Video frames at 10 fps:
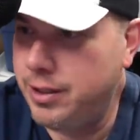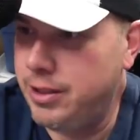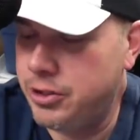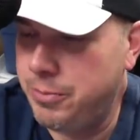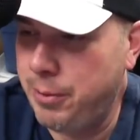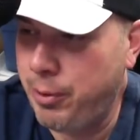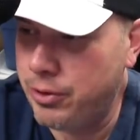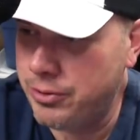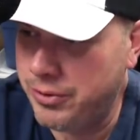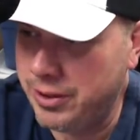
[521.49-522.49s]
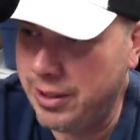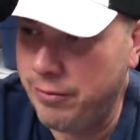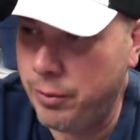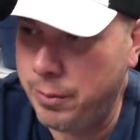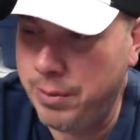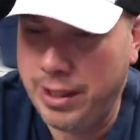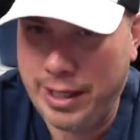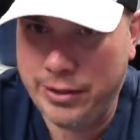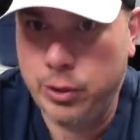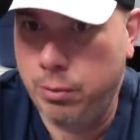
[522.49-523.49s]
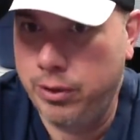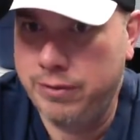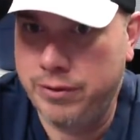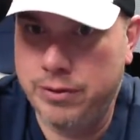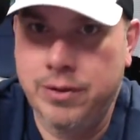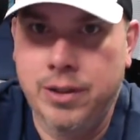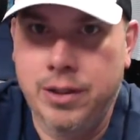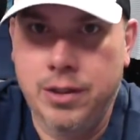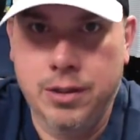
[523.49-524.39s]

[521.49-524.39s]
and it should be a personal thing to everyone. But I do believe in